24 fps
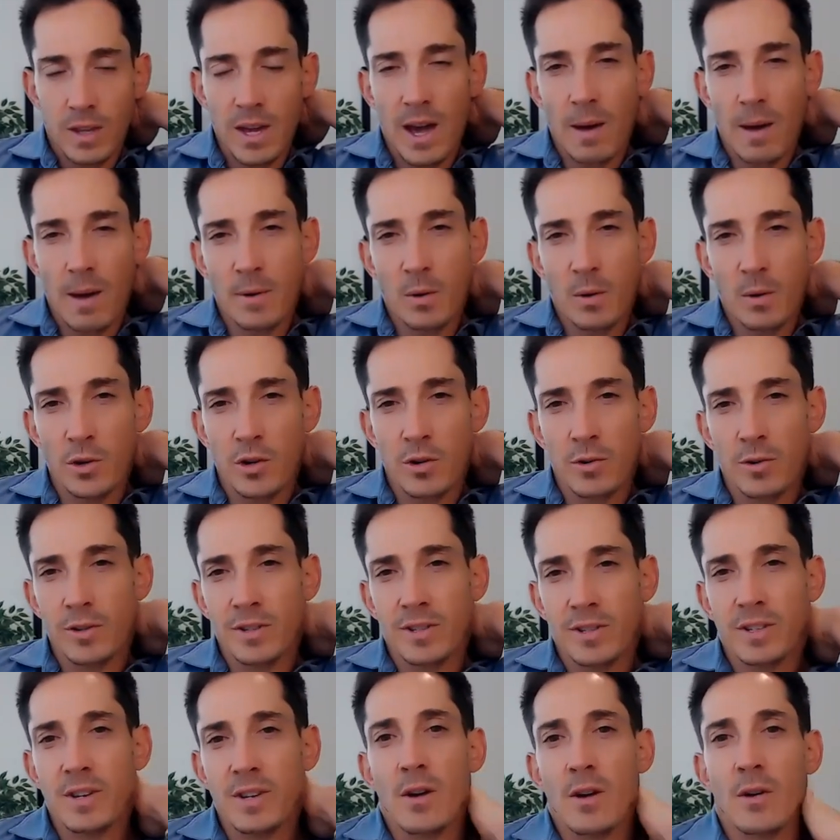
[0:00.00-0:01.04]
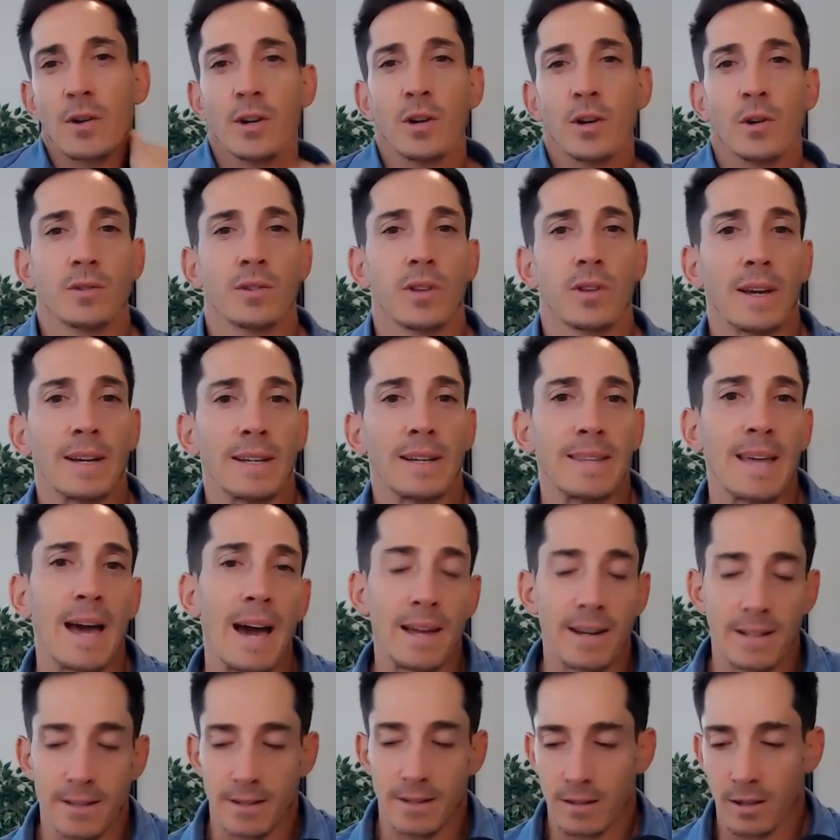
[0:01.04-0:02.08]
Yeah. I mean, when you're in scenarios like
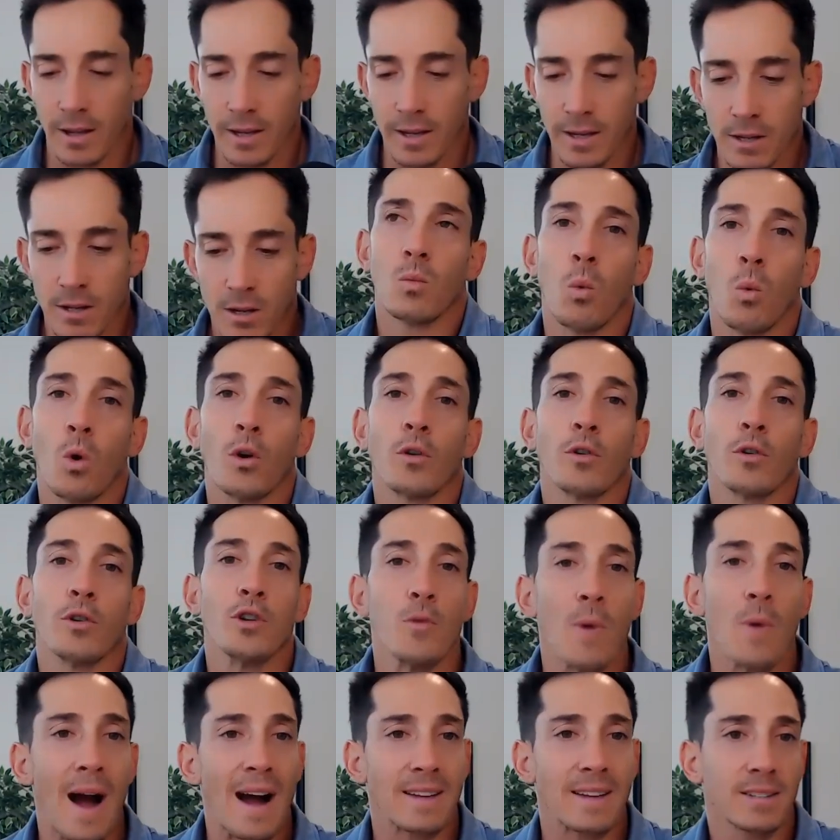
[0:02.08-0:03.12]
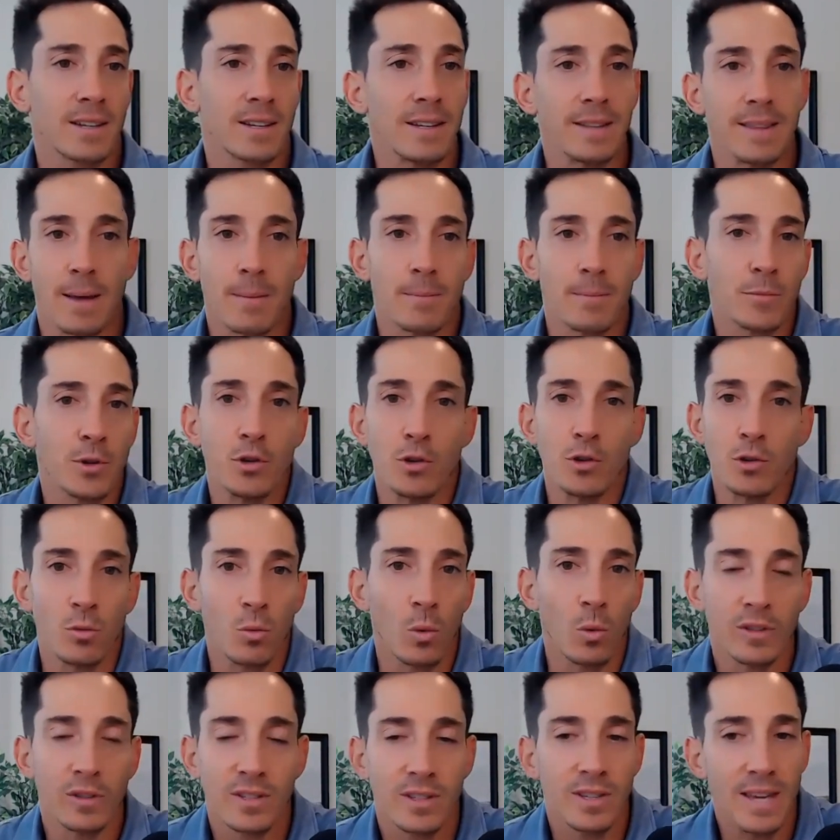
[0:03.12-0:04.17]
that, it's like, what are you asking them to do?
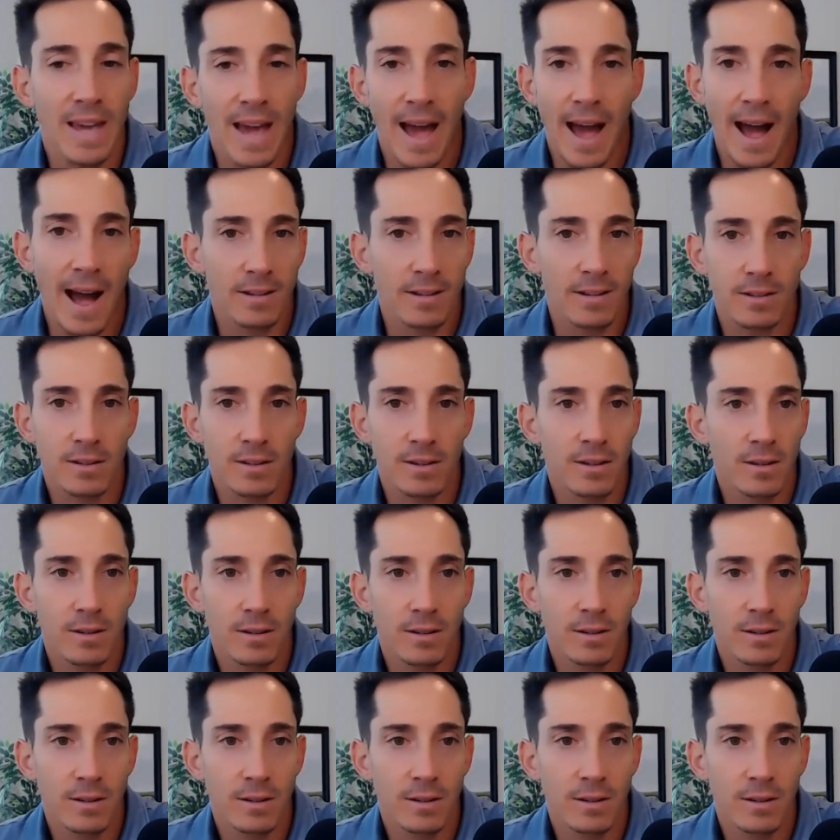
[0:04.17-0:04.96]
What's the ask?